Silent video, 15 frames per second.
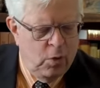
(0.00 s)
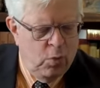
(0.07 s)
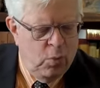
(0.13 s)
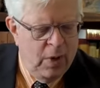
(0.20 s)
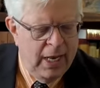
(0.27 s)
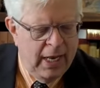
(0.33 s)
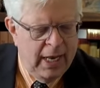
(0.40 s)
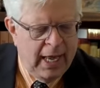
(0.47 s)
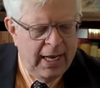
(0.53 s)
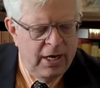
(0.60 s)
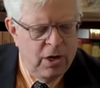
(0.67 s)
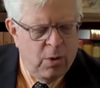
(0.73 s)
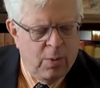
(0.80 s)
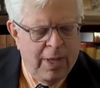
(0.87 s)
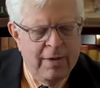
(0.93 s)
Well, I
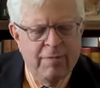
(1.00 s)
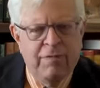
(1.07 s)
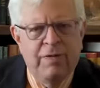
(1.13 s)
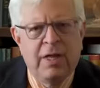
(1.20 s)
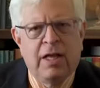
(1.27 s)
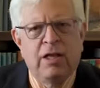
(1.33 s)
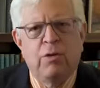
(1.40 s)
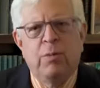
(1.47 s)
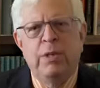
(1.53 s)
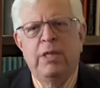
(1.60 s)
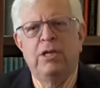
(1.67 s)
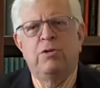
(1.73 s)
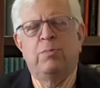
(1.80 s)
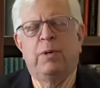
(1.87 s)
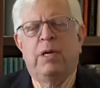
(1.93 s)
know I've dealt with
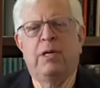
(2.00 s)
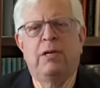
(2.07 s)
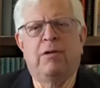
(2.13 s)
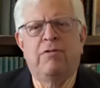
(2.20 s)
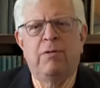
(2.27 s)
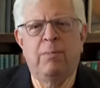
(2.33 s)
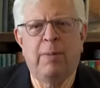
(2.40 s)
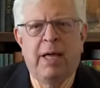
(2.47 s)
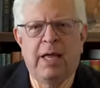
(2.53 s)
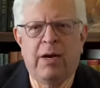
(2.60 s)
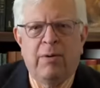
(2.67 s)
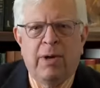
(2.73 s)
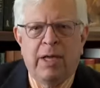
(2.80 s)
this, but it doesn't matter.